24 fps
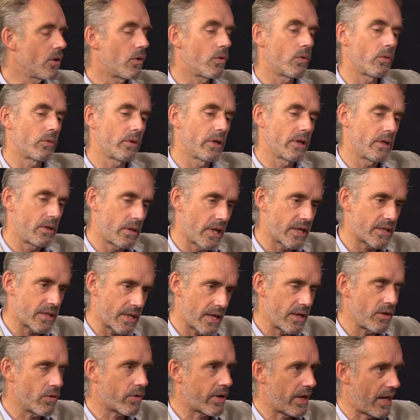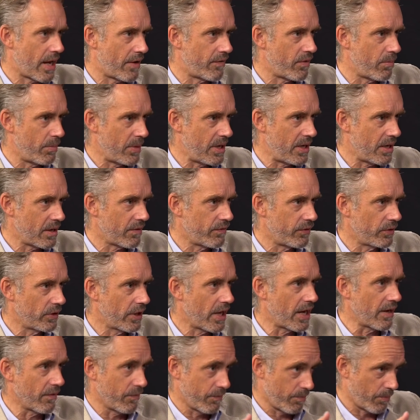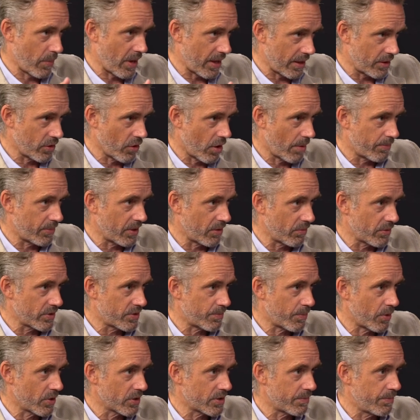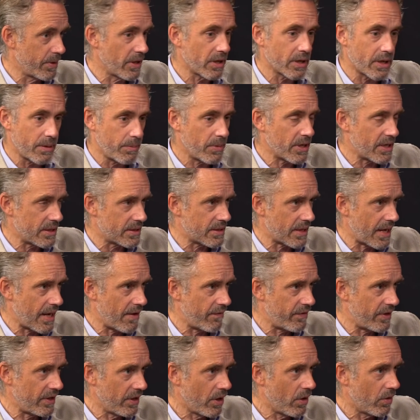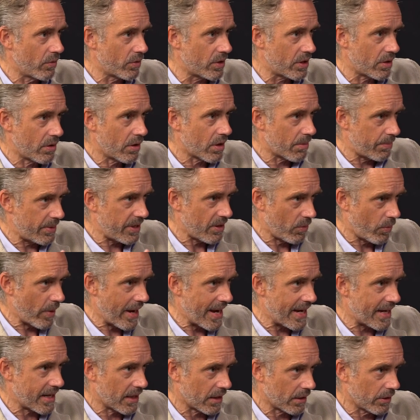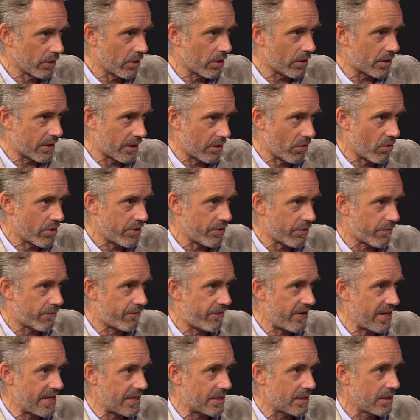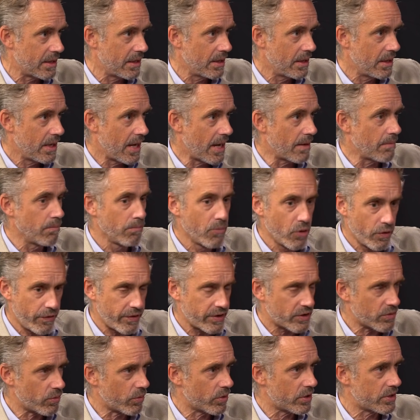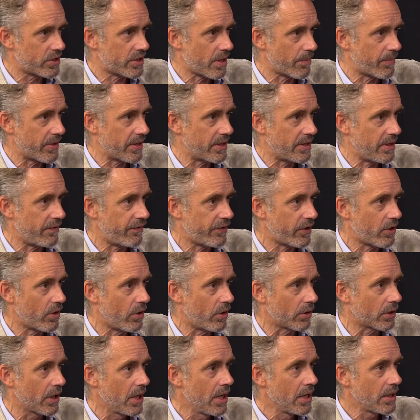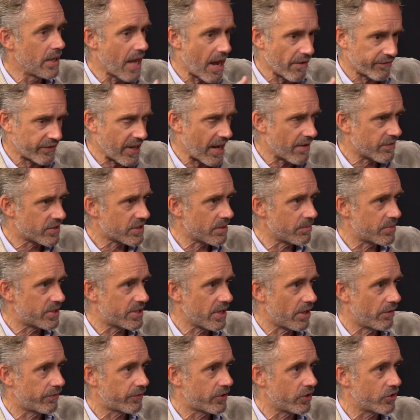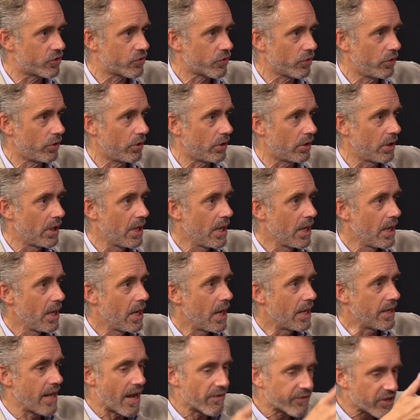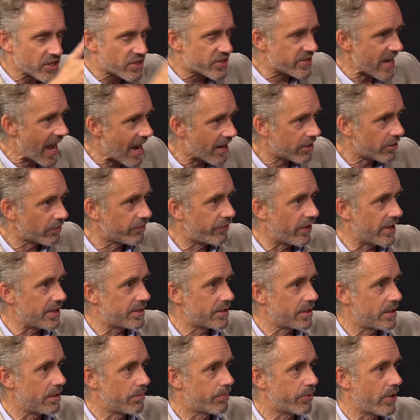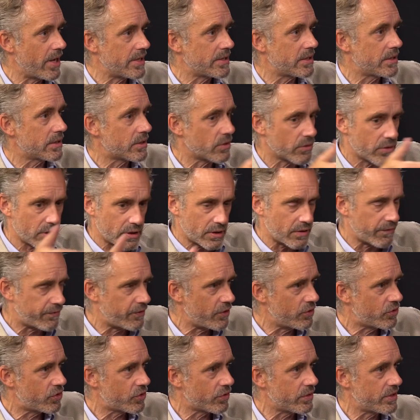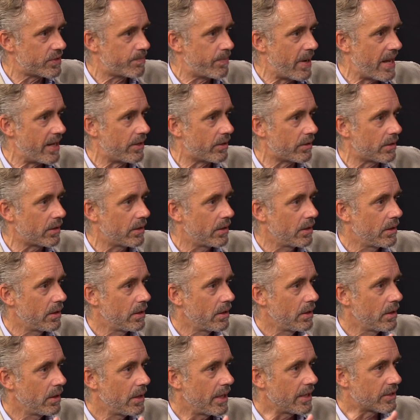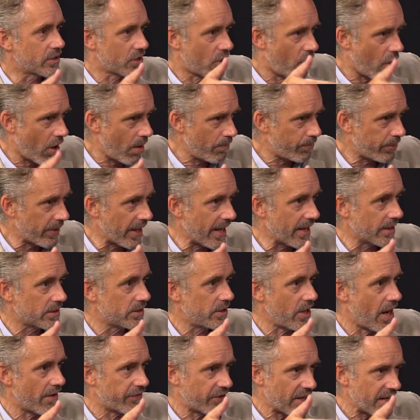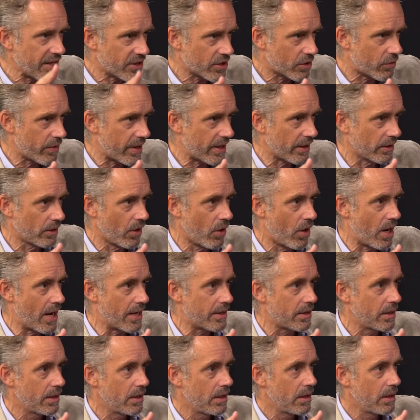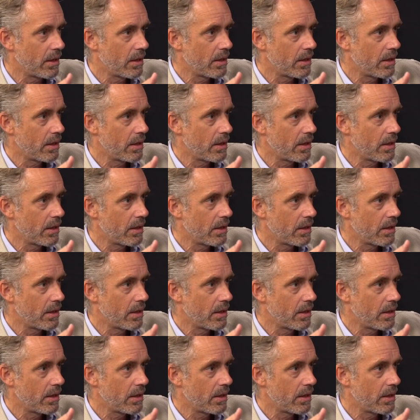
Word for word: you know, let's say you can have a meaningful life by adopting responsibility, but it's a heavy load. You got to be awake and alert and on your feet and moving towards something difficult. You have to have some self control and you have to sacrifice in the present so that the future is better. It's complex. You have to integrate a lot.